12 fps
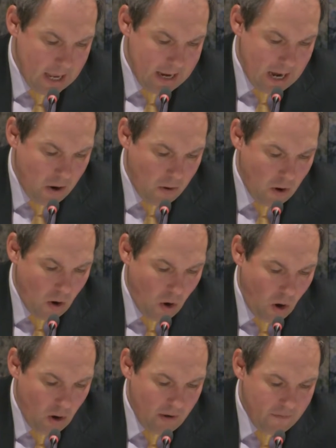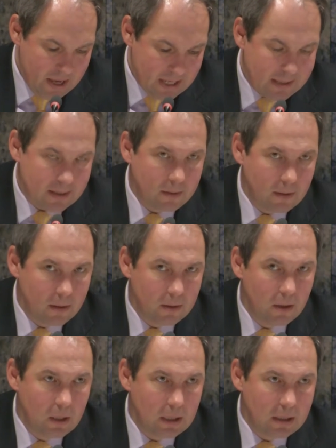Now, all of this
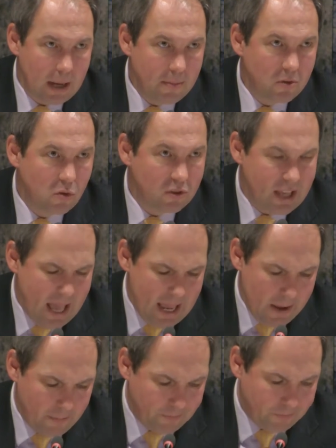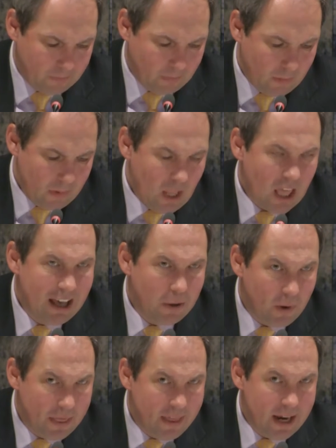comes to say that
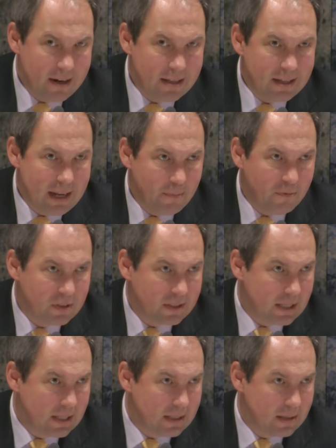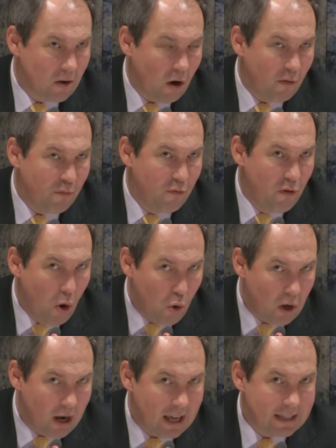when there is an emphasis of
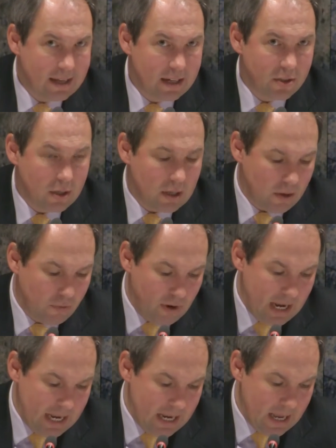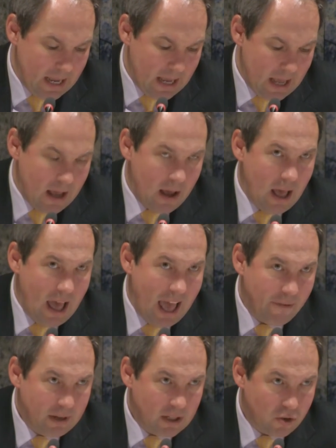localization, really
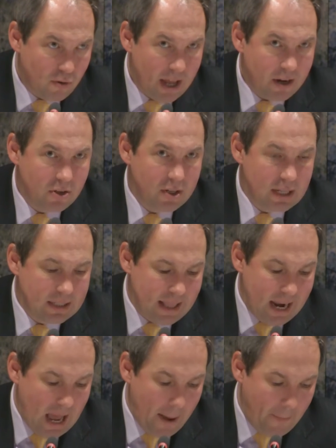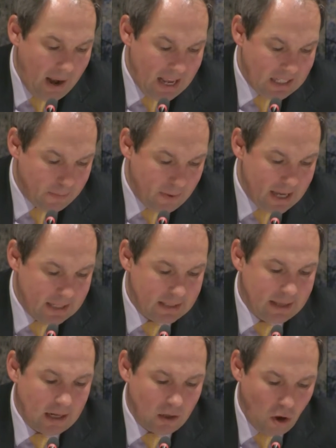having strategies that are place-based
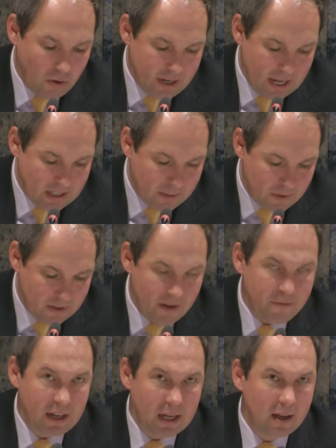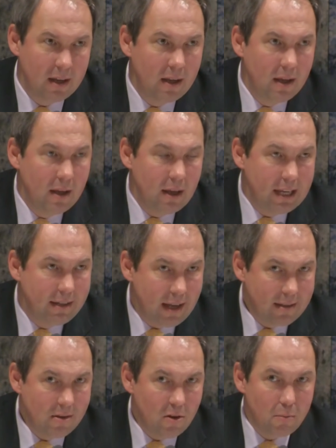and context-specific, it
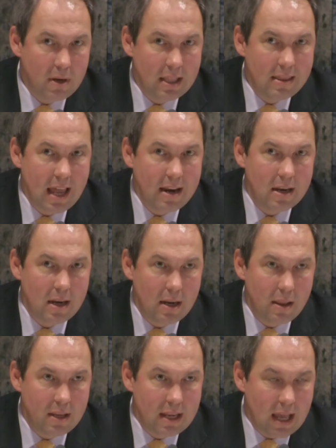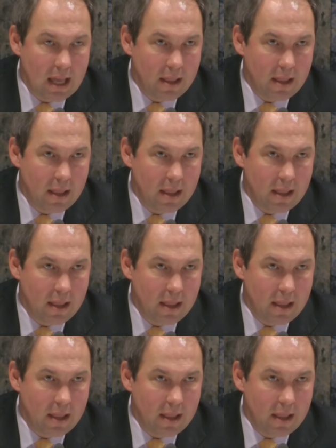does not mean that the